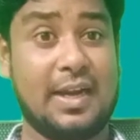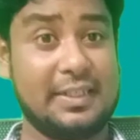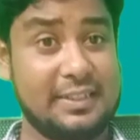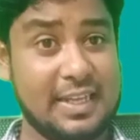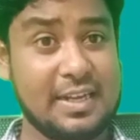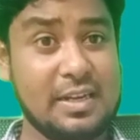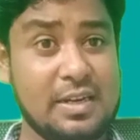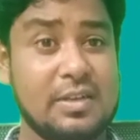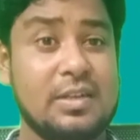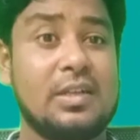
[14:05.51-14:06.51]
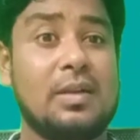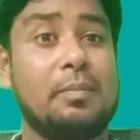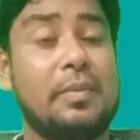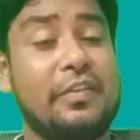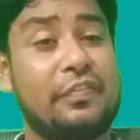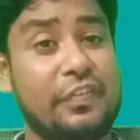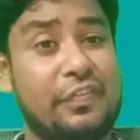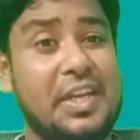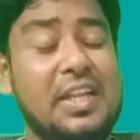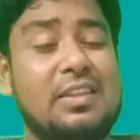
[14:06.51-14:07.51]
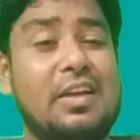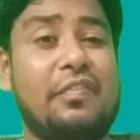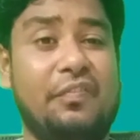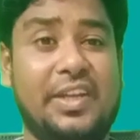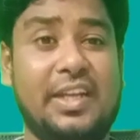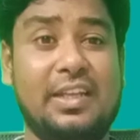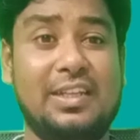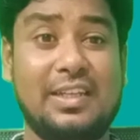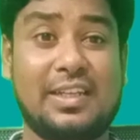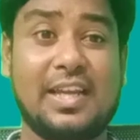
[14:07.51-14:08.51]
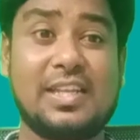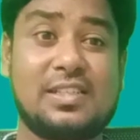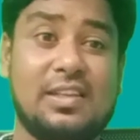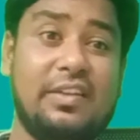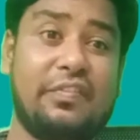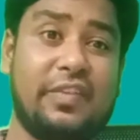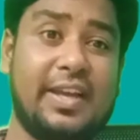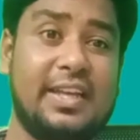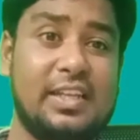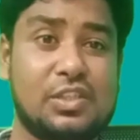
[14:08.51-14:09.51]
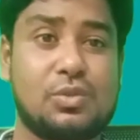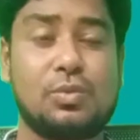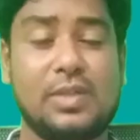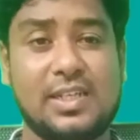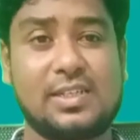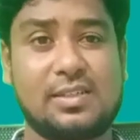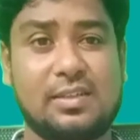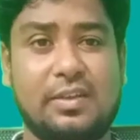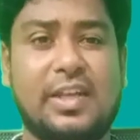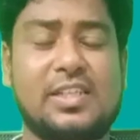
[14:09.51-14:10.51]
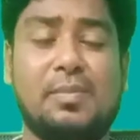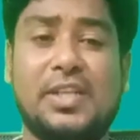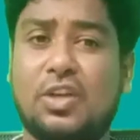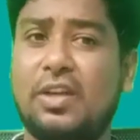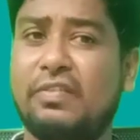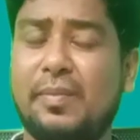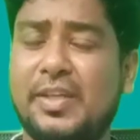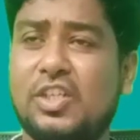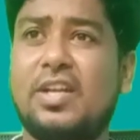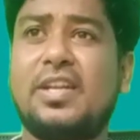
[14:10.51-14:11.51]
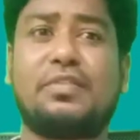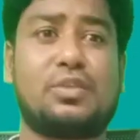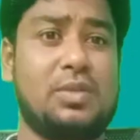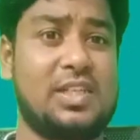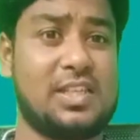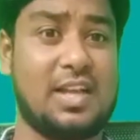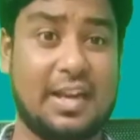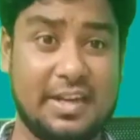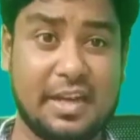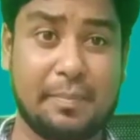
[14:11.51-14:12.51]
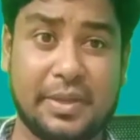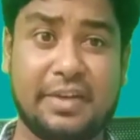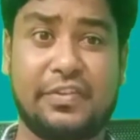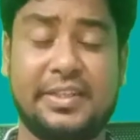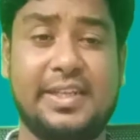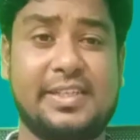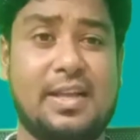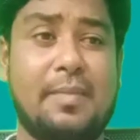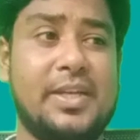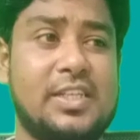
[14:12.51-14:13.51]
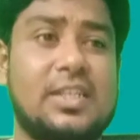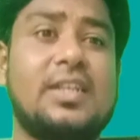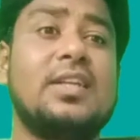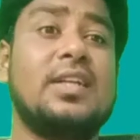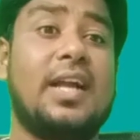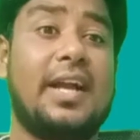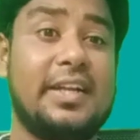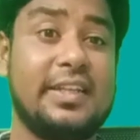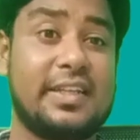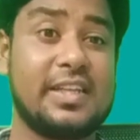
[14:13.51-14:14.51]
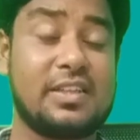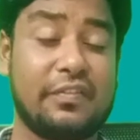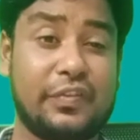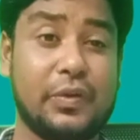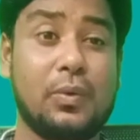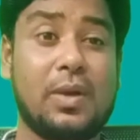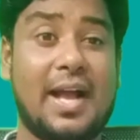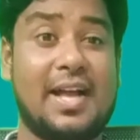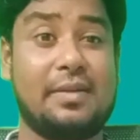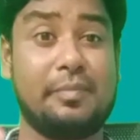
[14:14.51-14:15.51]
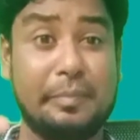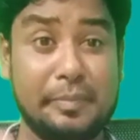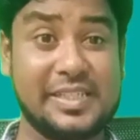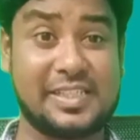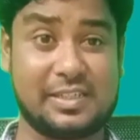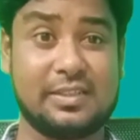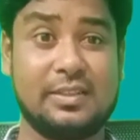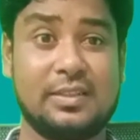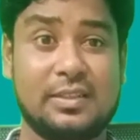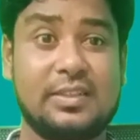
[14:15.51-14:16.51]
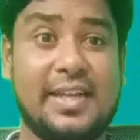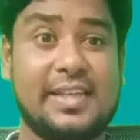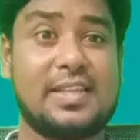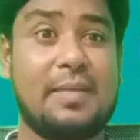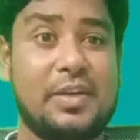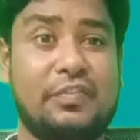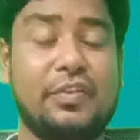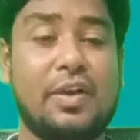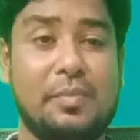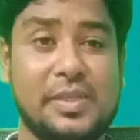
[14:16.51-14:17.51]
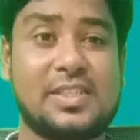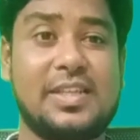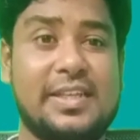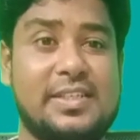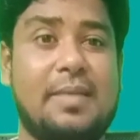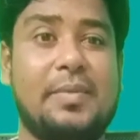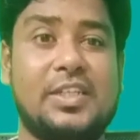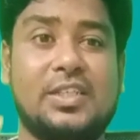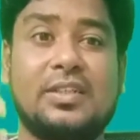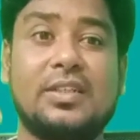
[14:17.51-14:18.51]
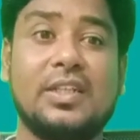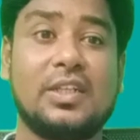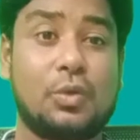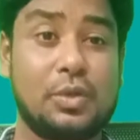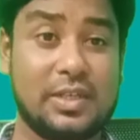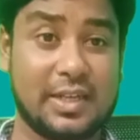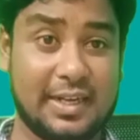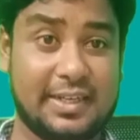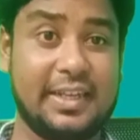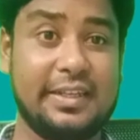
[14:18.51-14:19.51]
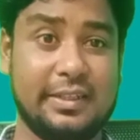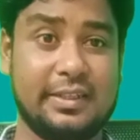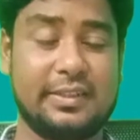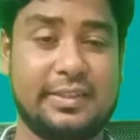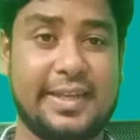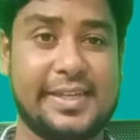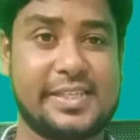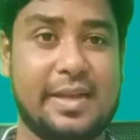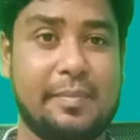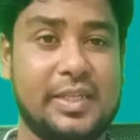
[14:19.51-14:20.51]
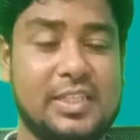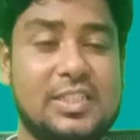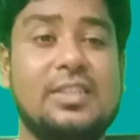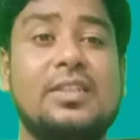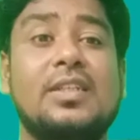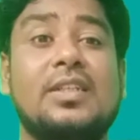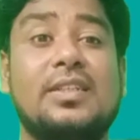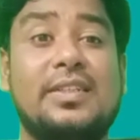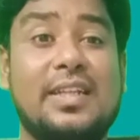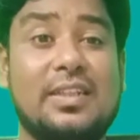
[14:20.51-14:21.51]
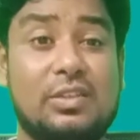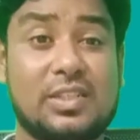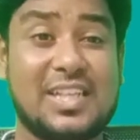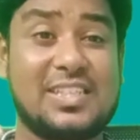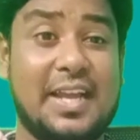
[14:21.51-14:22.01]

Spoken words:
And then by 15th of May, in case if any students, if the majority of students are already appeared for the examination, and in case if you have missed the examination, couldn't attain the examination, then such